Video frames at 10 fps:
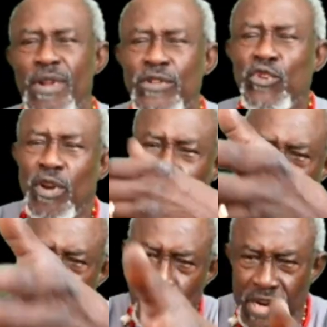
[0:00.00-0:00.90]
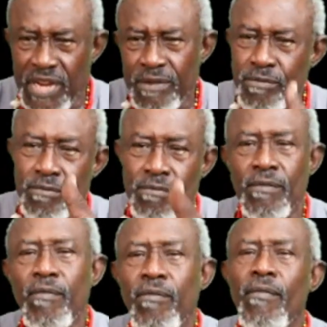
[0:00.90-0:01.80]
Let's talk about the money.
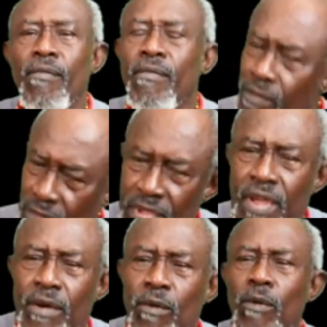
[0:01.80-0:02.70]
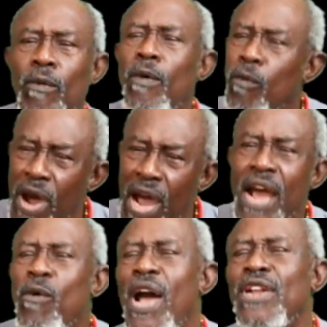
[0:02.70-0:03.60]
Yeah.
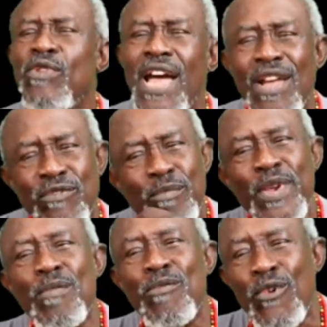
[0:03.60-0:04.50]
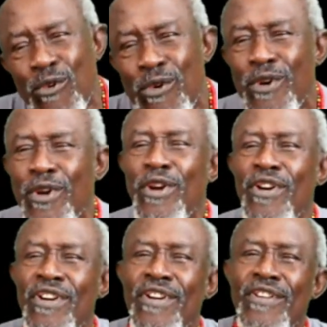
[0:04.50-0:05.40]
Why do I have to pay more
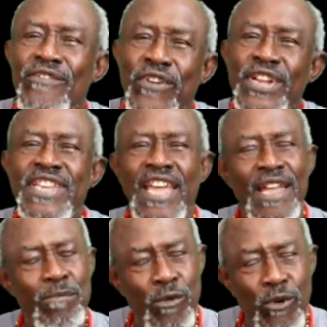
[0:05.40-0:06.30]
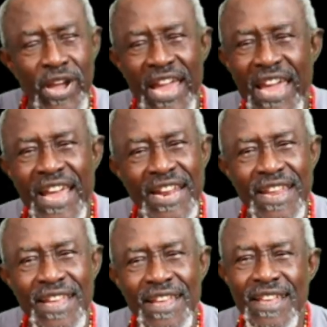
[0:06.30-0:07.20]
for dead boy head
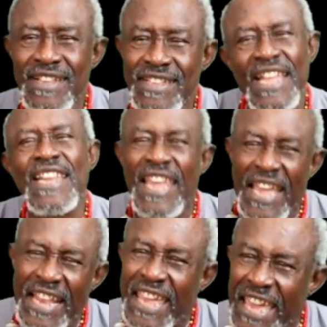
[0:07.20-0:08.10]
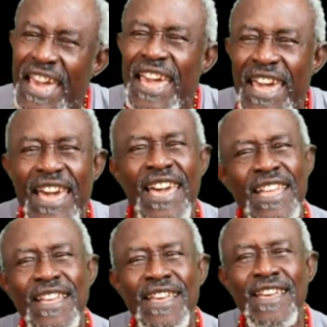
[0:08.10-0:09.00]
than dead gay head?
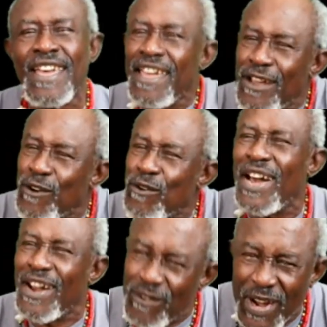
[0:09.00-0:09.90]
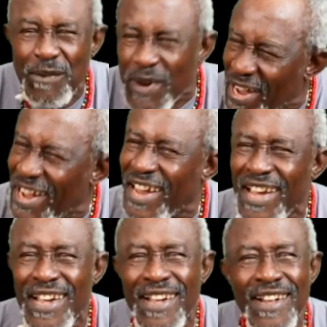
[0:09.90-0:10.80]
Yeah? Why?
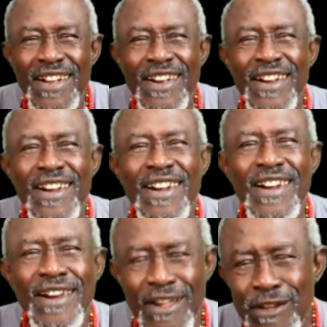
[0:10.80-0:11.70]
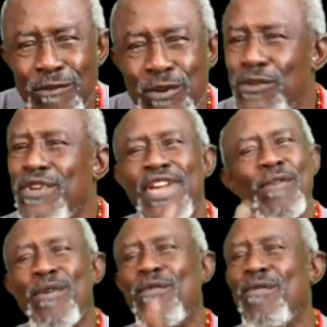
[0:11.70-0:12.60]
Huh? We don't care
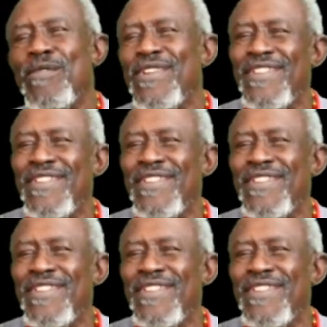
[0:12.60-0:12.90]
about.